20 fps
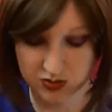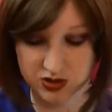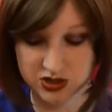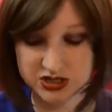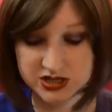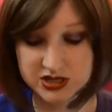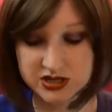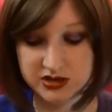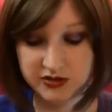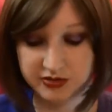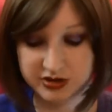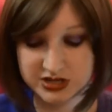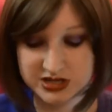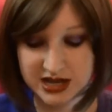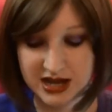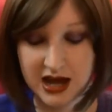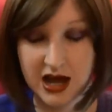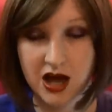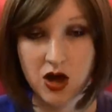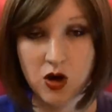Works in a different
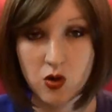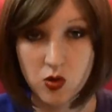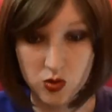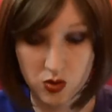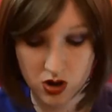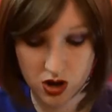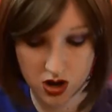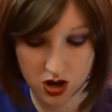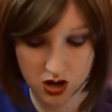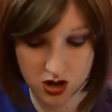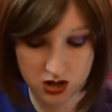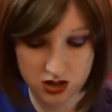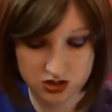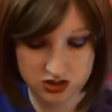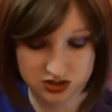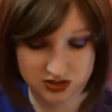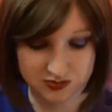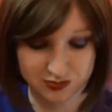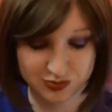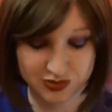town
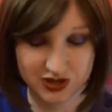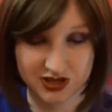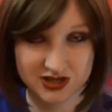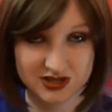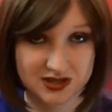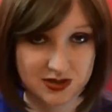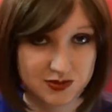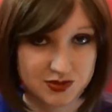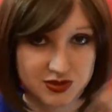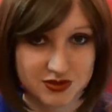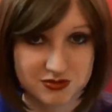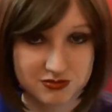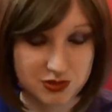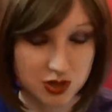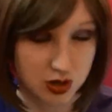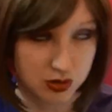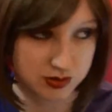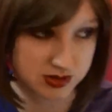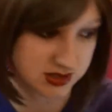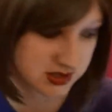just because I was
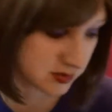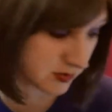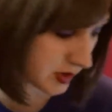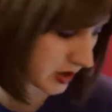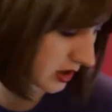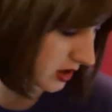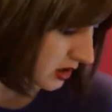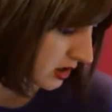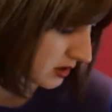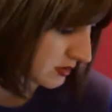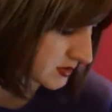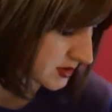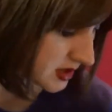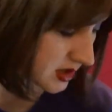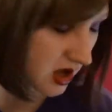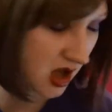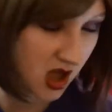going somewhere and I was like,